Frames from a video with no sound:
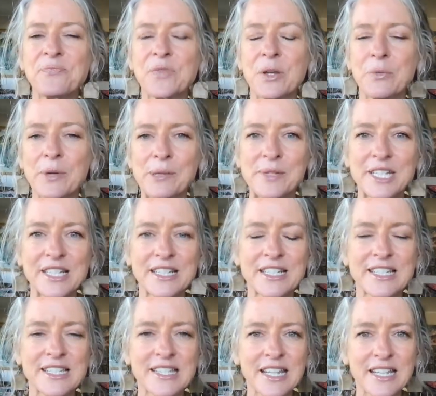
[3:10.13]
women in the
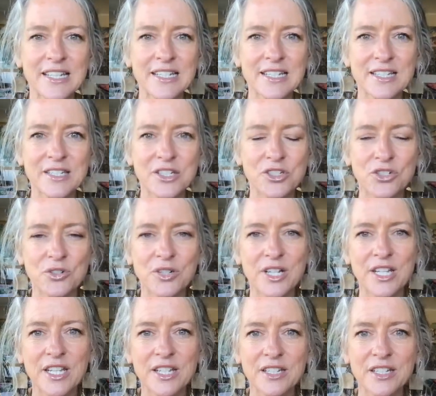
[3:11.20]
states to
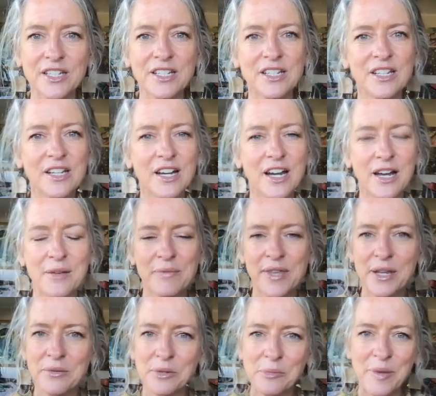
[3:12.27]
join. Um, they
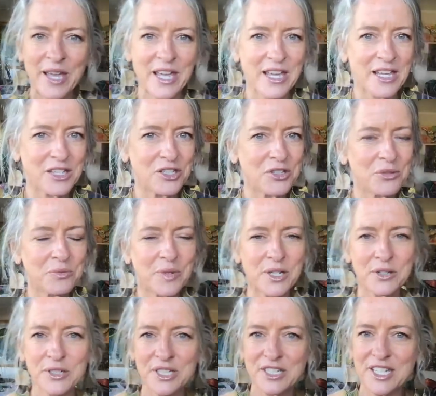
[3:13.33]
will pay, you
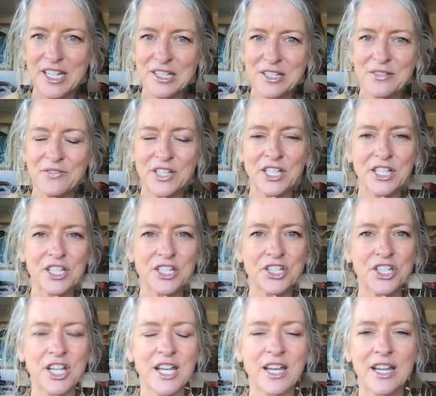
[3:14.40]
won't. It takes a village,
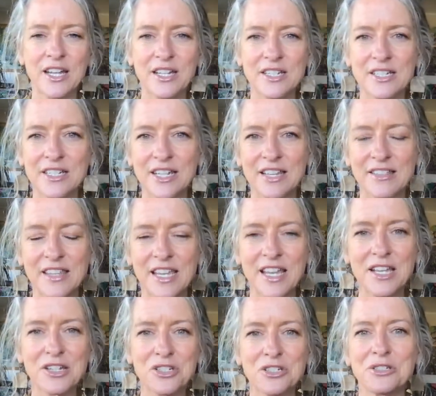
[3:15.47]
and at the
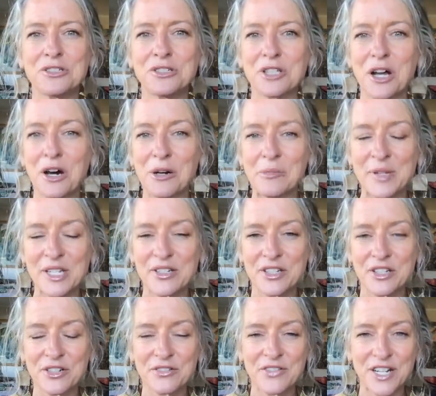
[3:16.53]
end, you'll all be
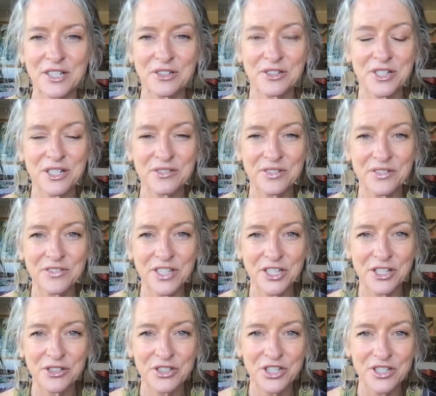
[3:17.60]
certified creatively fit
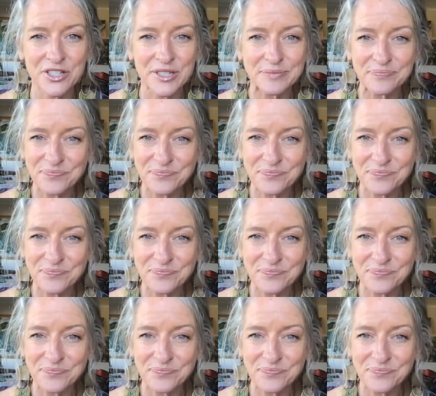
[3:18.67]
coaches.